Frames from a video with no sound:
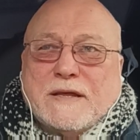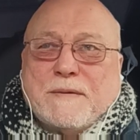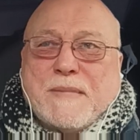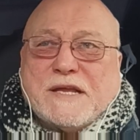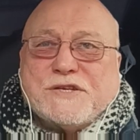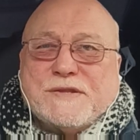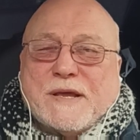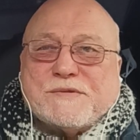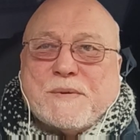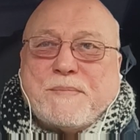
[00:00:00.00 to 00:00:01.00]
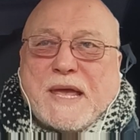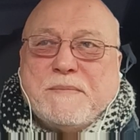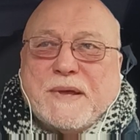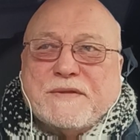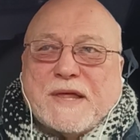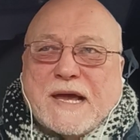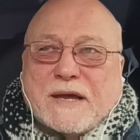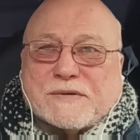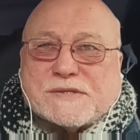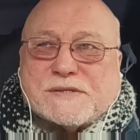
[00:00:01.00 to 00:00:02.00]
Imagine there was a baby in the
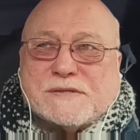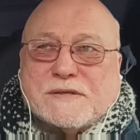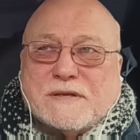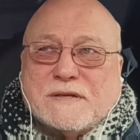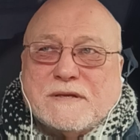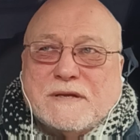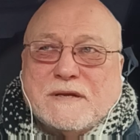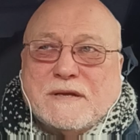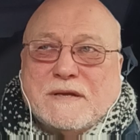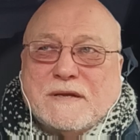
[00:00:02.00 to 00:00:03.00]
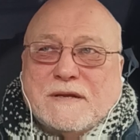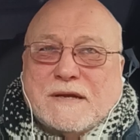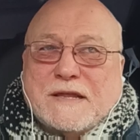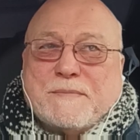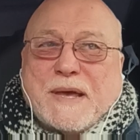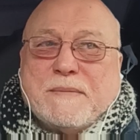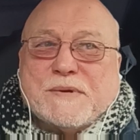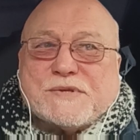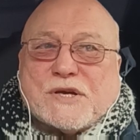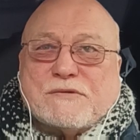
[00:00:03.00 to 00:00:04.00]
house and the baby
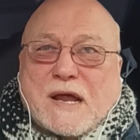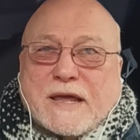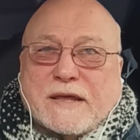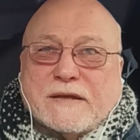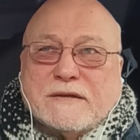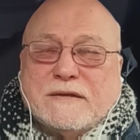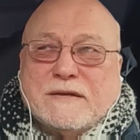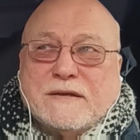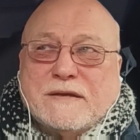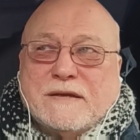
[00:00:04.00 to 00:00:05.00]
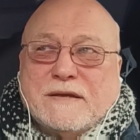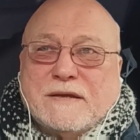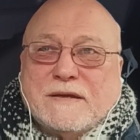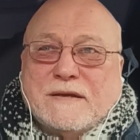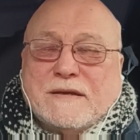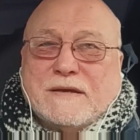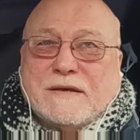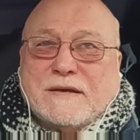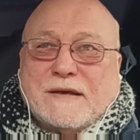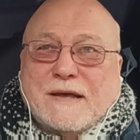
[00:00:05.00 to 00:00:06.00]
was crying.
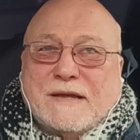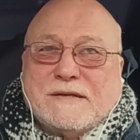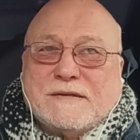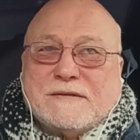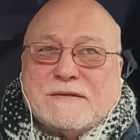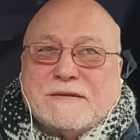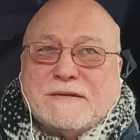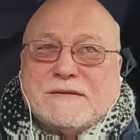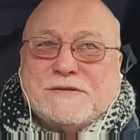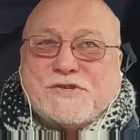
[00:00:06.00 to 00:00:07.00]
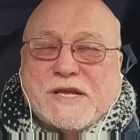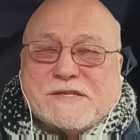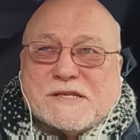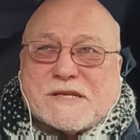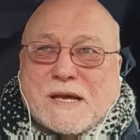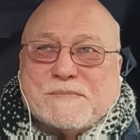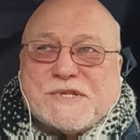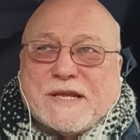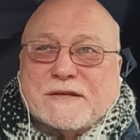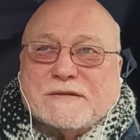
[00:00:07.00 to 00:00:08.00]
And Jesus
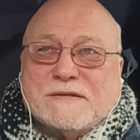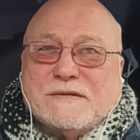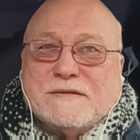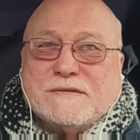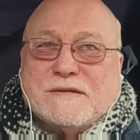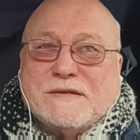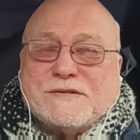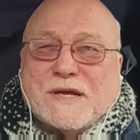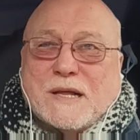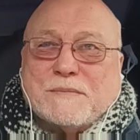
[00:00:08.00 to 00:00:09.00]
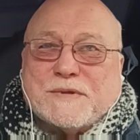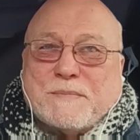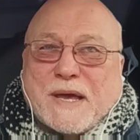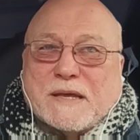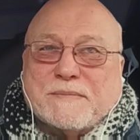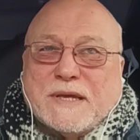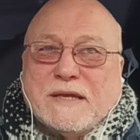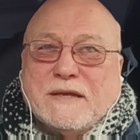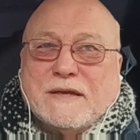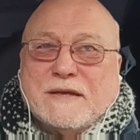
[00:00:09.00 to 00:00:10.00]
comes in to help the
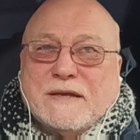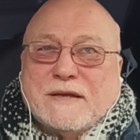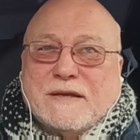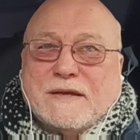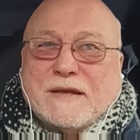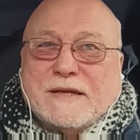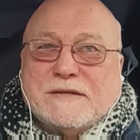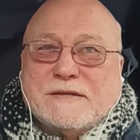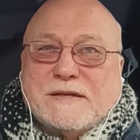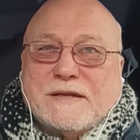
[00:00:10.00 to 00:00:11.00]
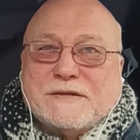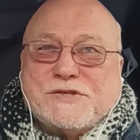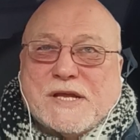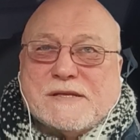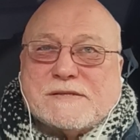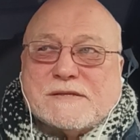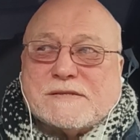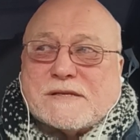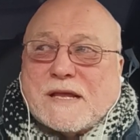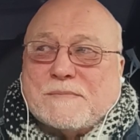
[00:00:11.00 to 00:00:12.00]
baby, and
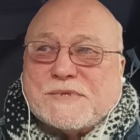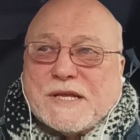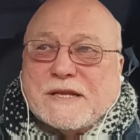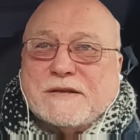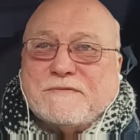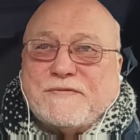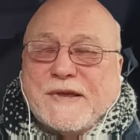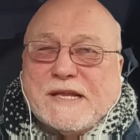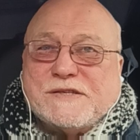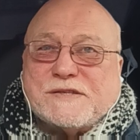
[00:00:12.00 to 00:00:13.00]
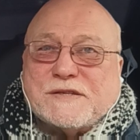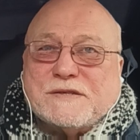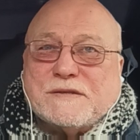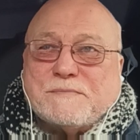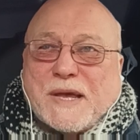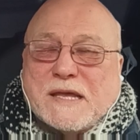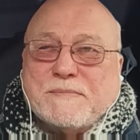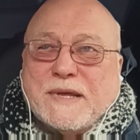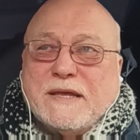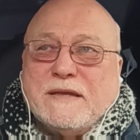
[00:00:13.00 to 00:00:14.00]
Jesus comes in and feeds the
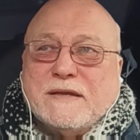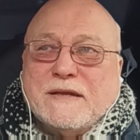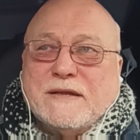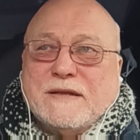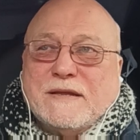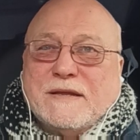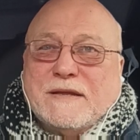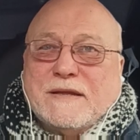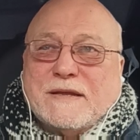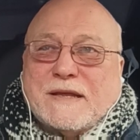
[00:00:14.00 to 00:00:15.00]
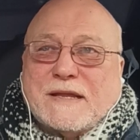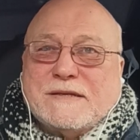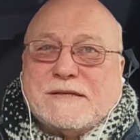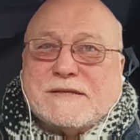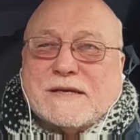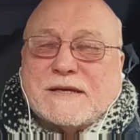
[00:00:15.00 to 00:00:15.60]
baby and